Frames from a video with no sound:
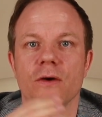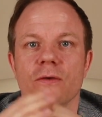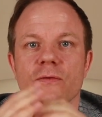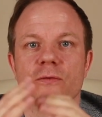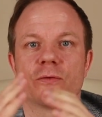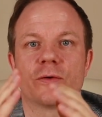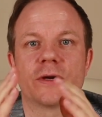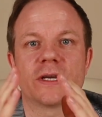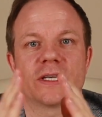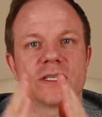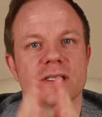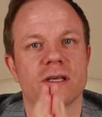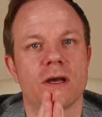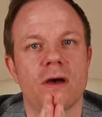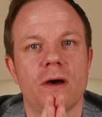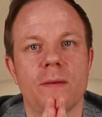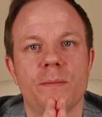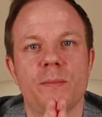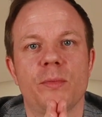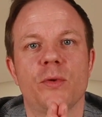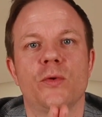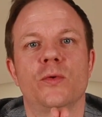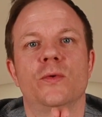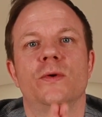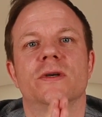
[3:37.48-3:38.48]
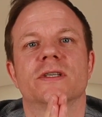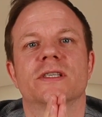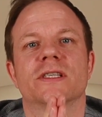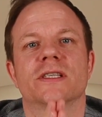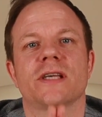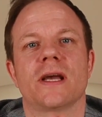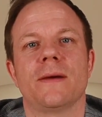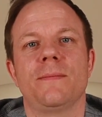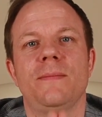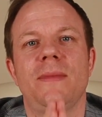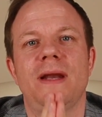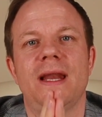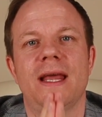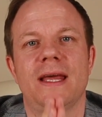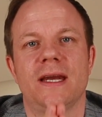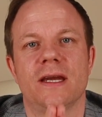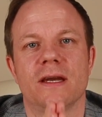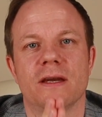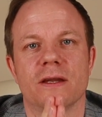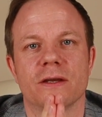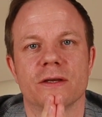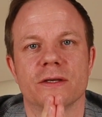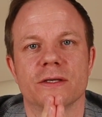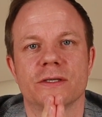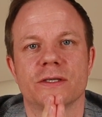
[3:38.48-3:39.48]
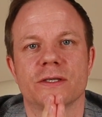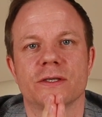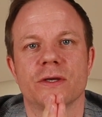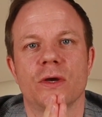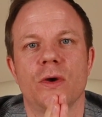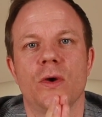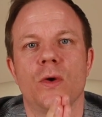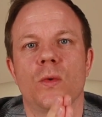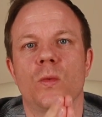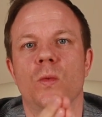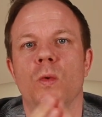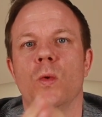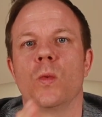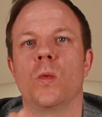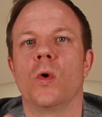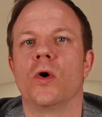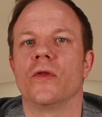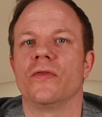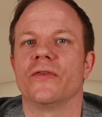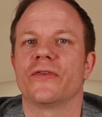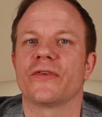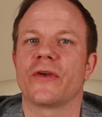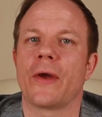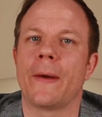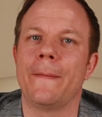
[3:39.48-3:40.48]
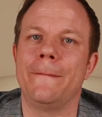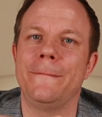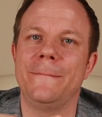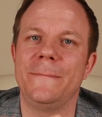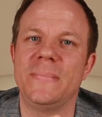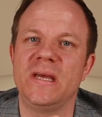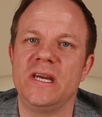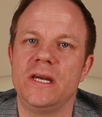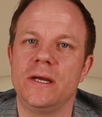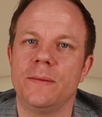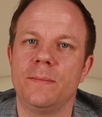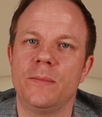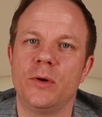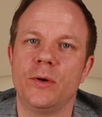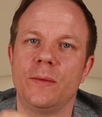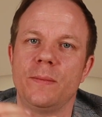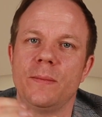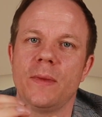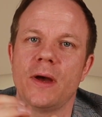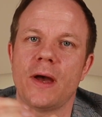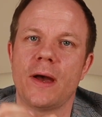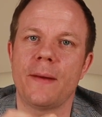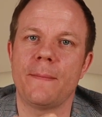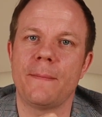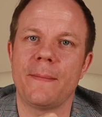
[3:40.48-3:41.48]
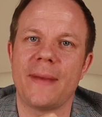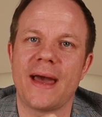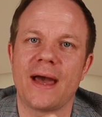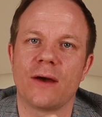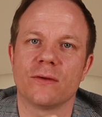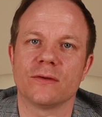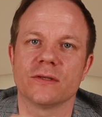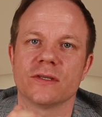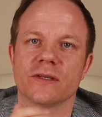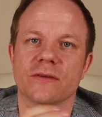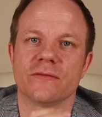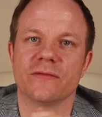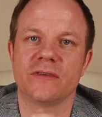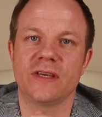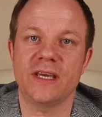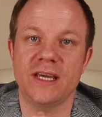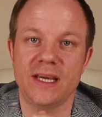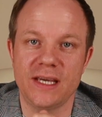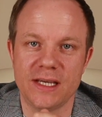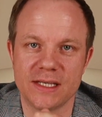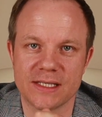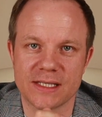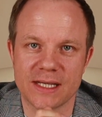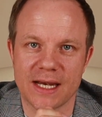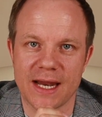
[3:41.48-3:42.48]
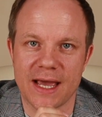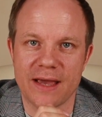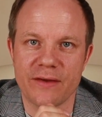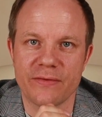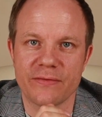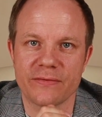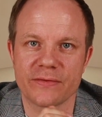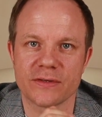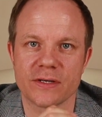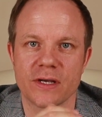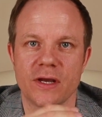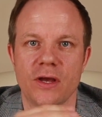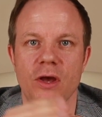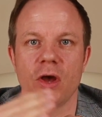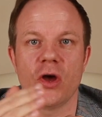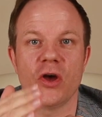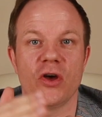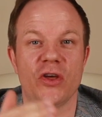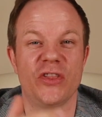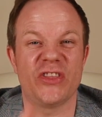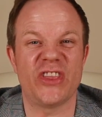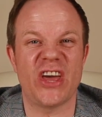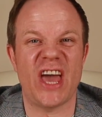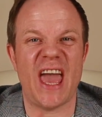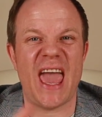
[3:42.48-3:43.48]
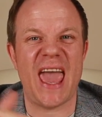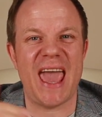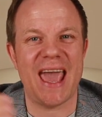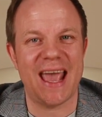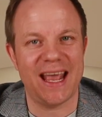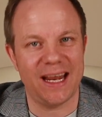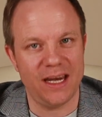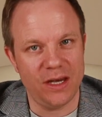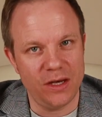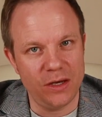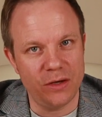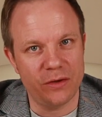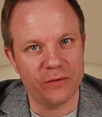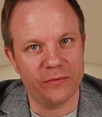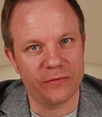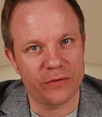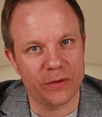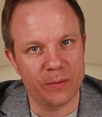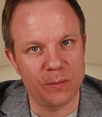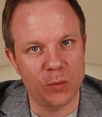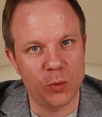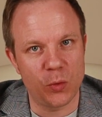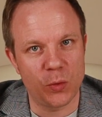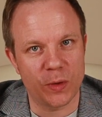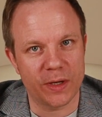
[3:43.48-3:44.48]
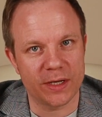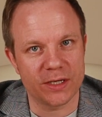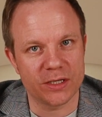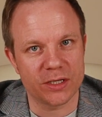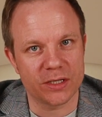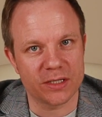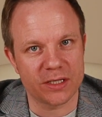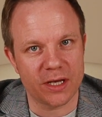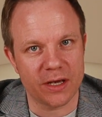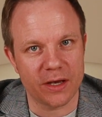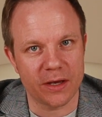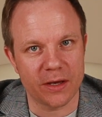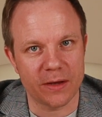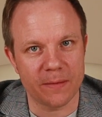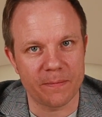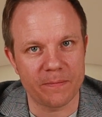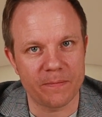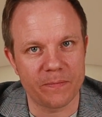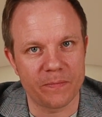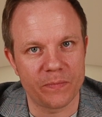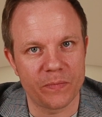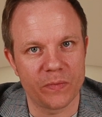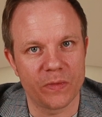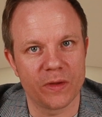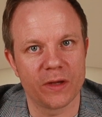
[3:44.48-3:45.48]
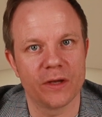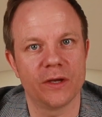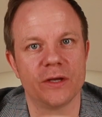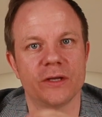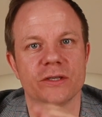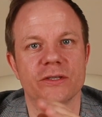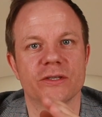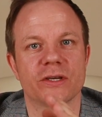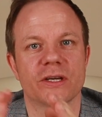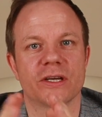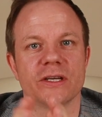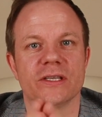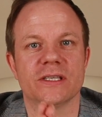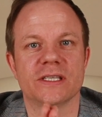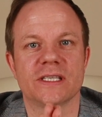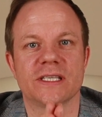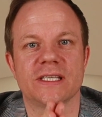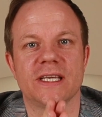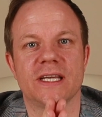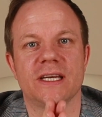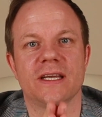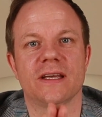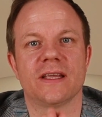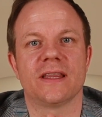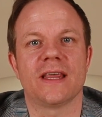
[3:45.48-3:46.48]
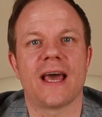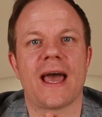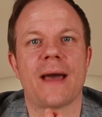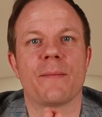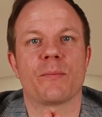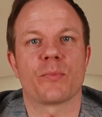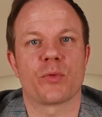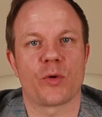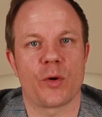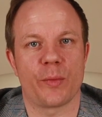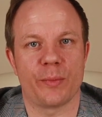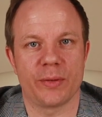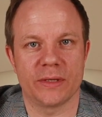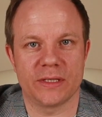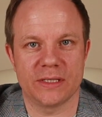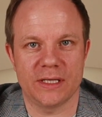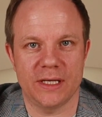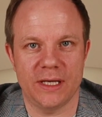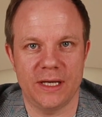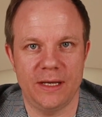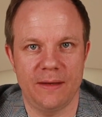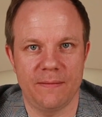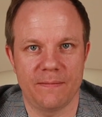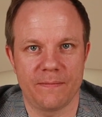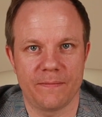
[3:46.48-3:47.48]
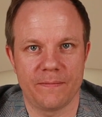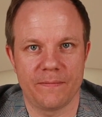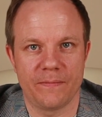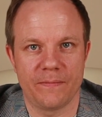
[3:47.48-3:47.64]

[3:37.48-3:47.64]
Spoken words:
For example, some lenders will want a minimum amount of years left at the end of the mortgage term to consider that property.